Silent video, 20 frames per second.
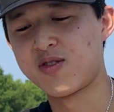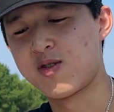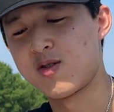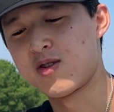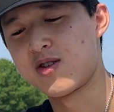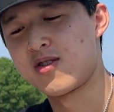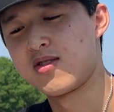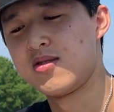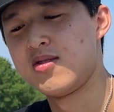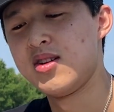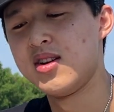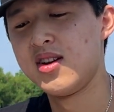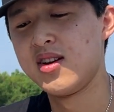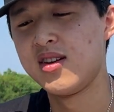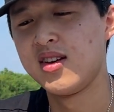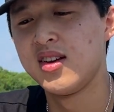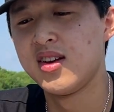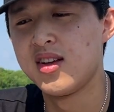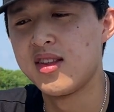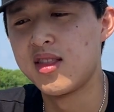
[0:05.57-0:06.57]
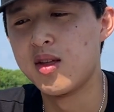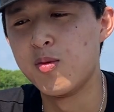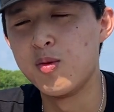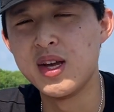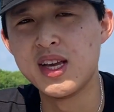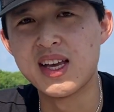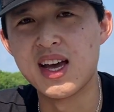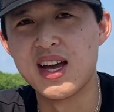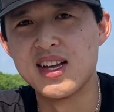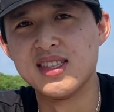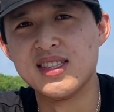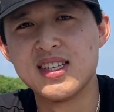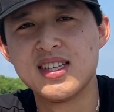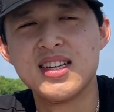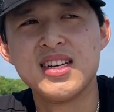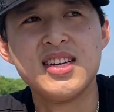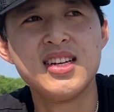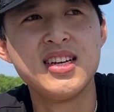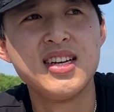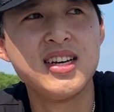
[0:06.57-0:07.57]
for the weekend.
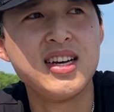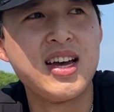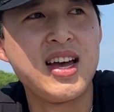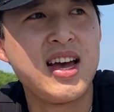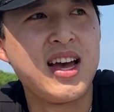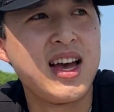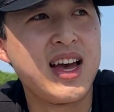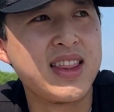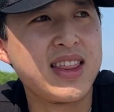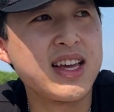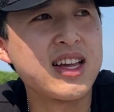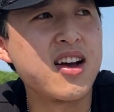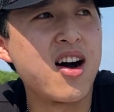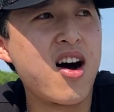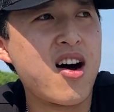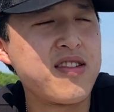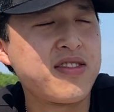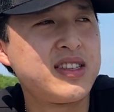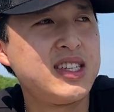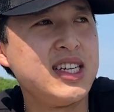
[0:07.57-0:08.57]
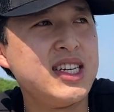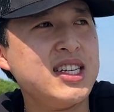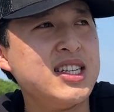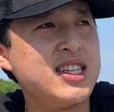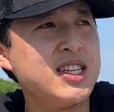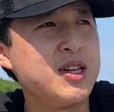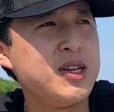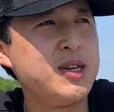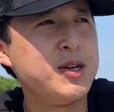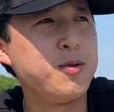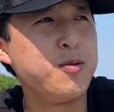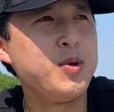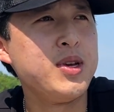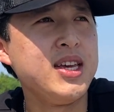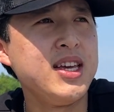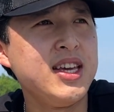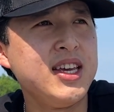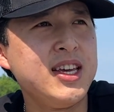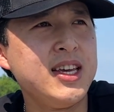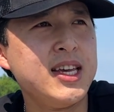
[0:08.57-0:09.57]
I think often
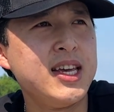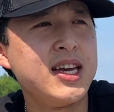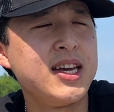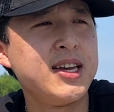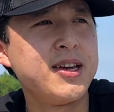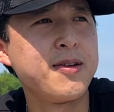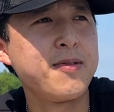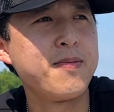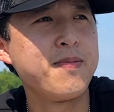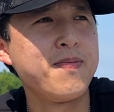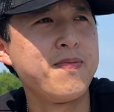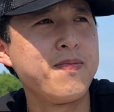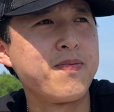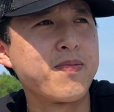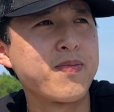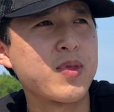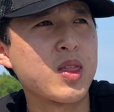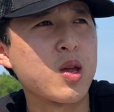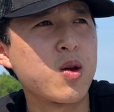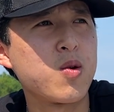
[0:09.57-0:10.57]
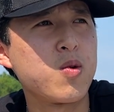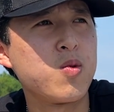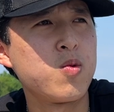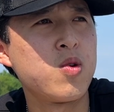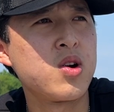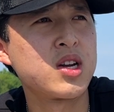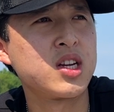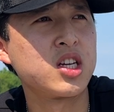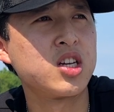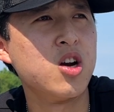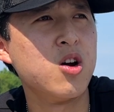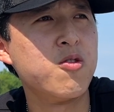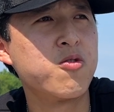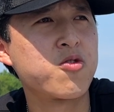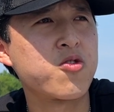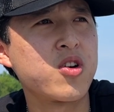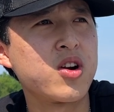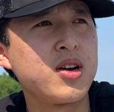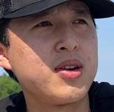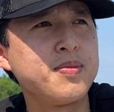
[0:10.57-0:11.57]
we want to go
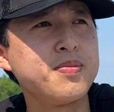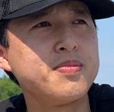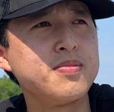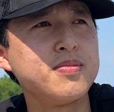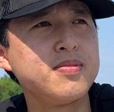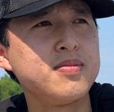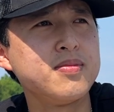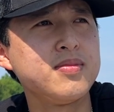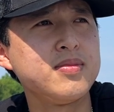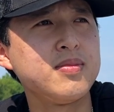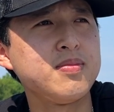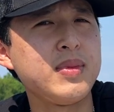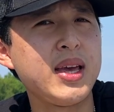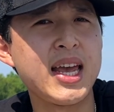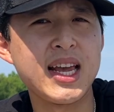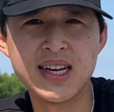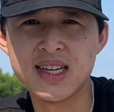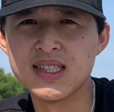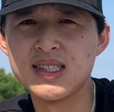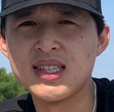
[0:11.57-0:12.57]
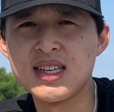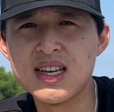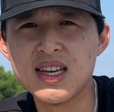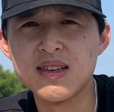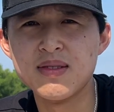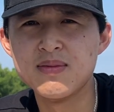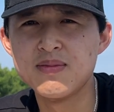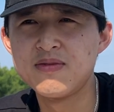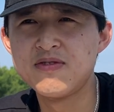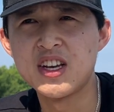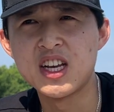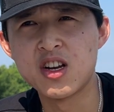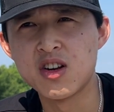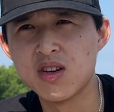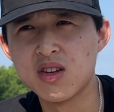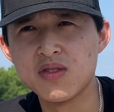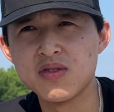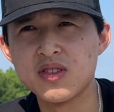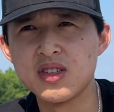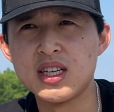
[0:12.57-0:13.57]
from A to Z,
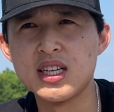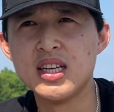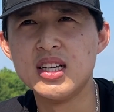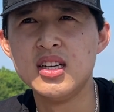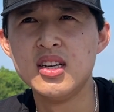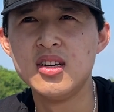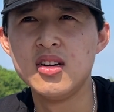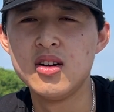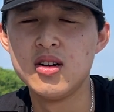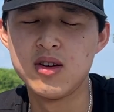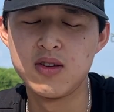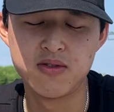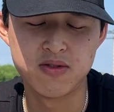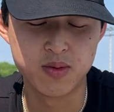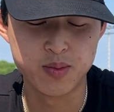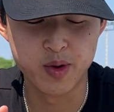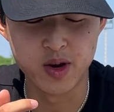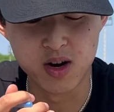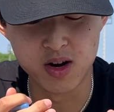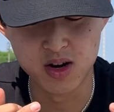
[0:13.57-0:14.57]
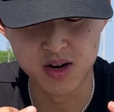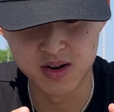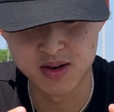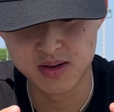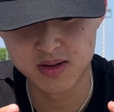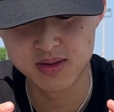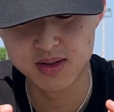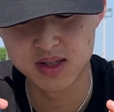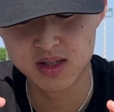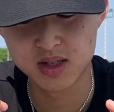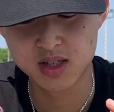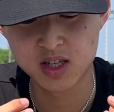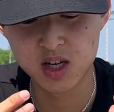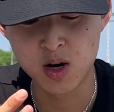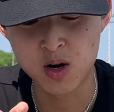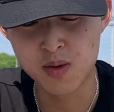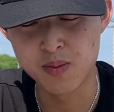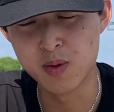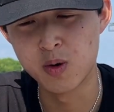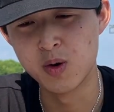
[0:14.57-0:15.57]
figuratively, from your
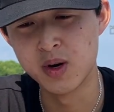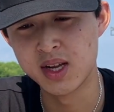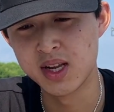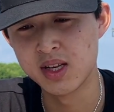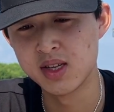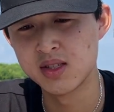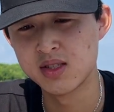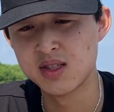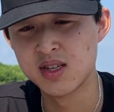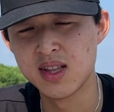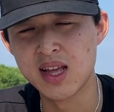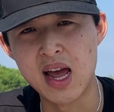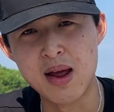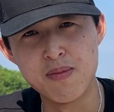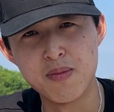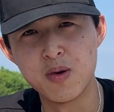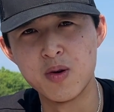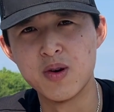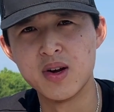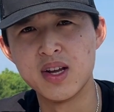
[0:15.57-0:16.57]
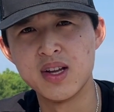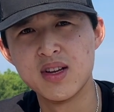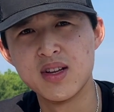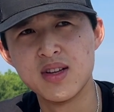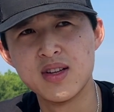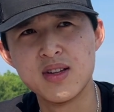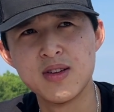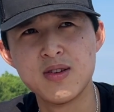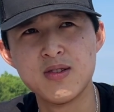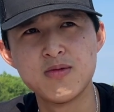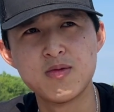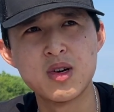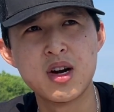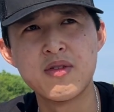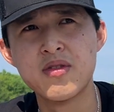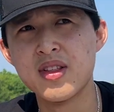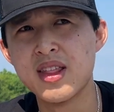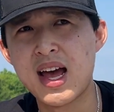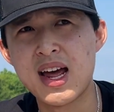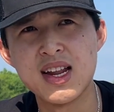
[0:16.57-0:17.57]
turn point to the end point,
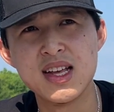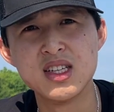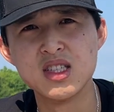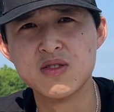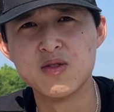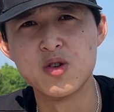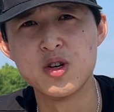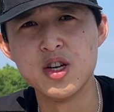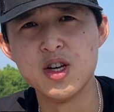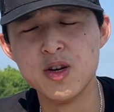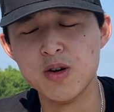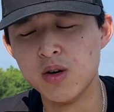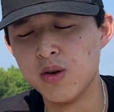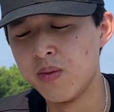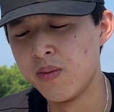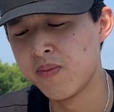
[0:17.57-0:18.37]
whatever that is for you.